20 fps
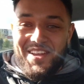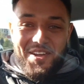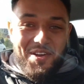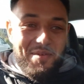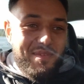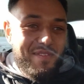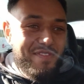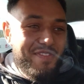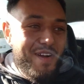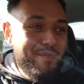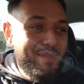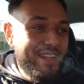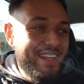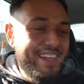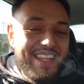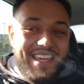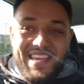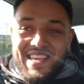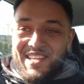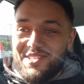Coming from a
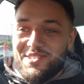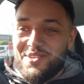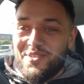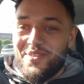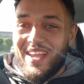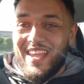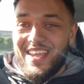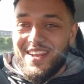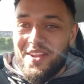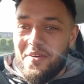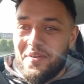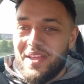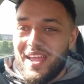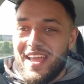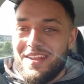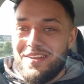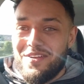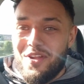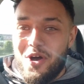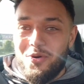diesel where you don't
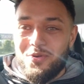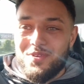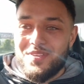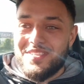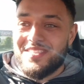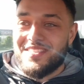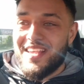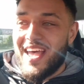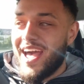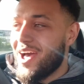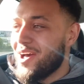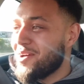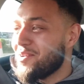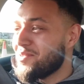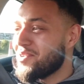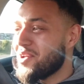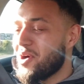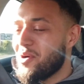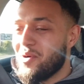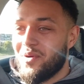get no
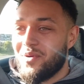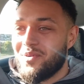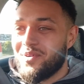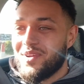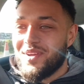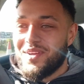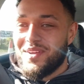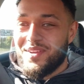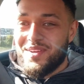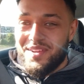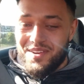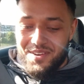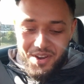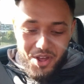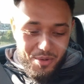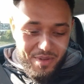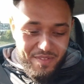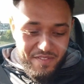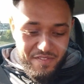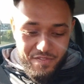sound, no
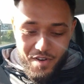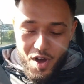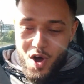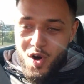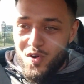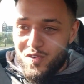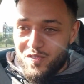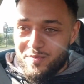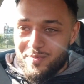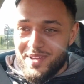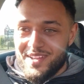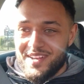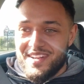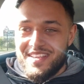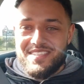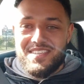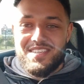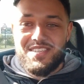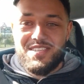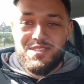involvement,
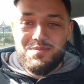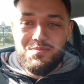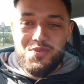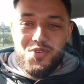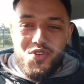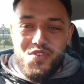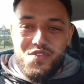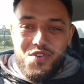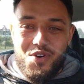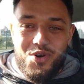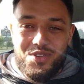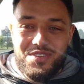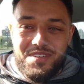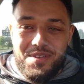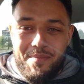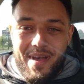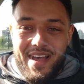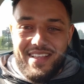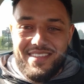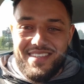it's a smooth
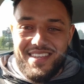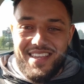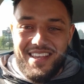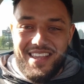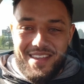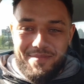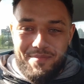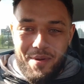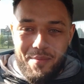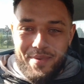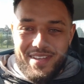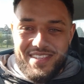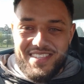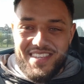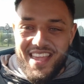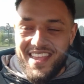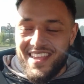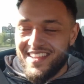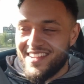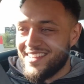automatic in my
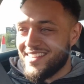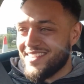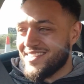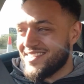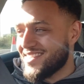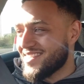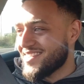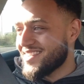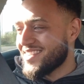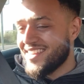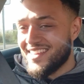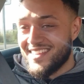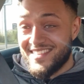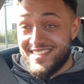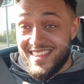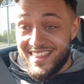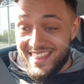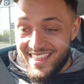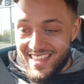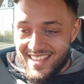Mercedes,
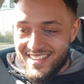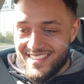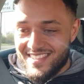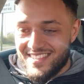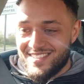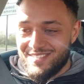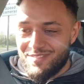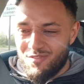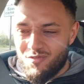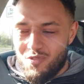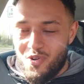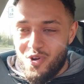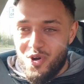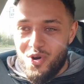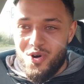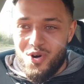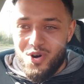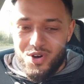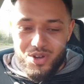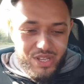to this
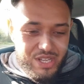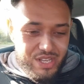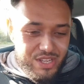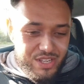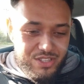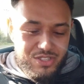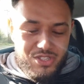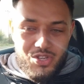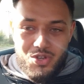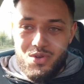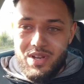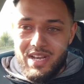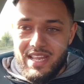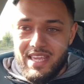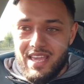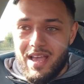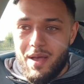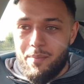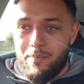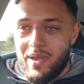raw
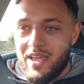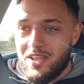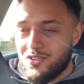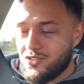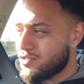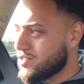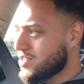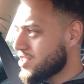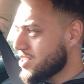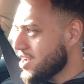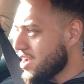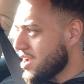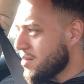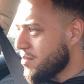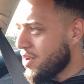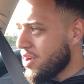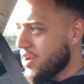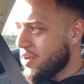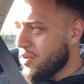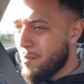2-litre petrol
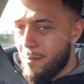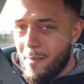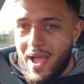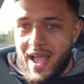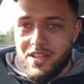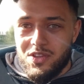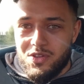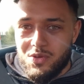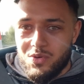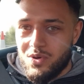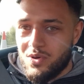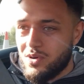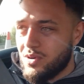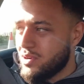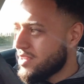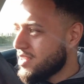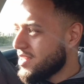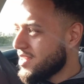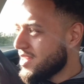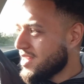turbo manual.